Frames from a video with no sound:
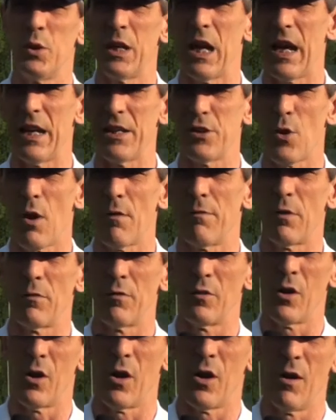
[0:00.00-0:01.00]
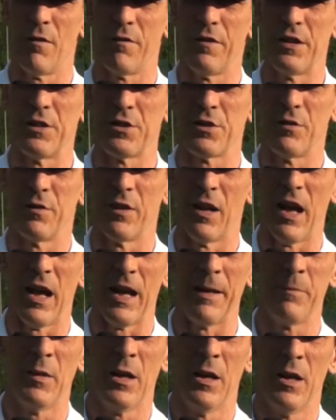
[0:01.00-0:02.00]
guys off of our offensive
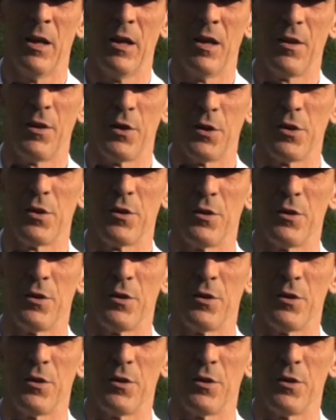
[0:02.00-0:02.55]
line. There